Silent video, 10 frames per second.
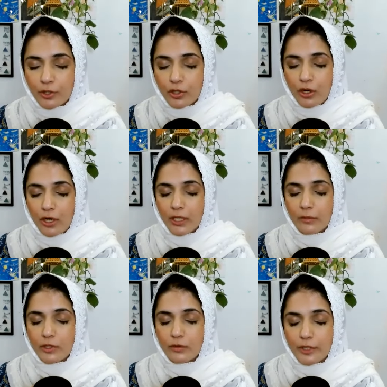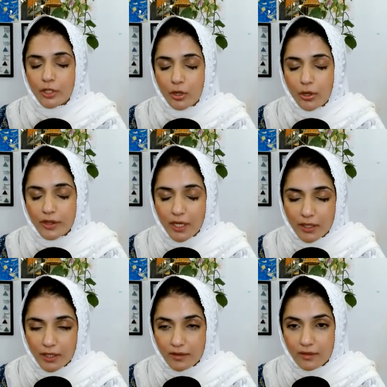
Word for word: You're not able to be your authentic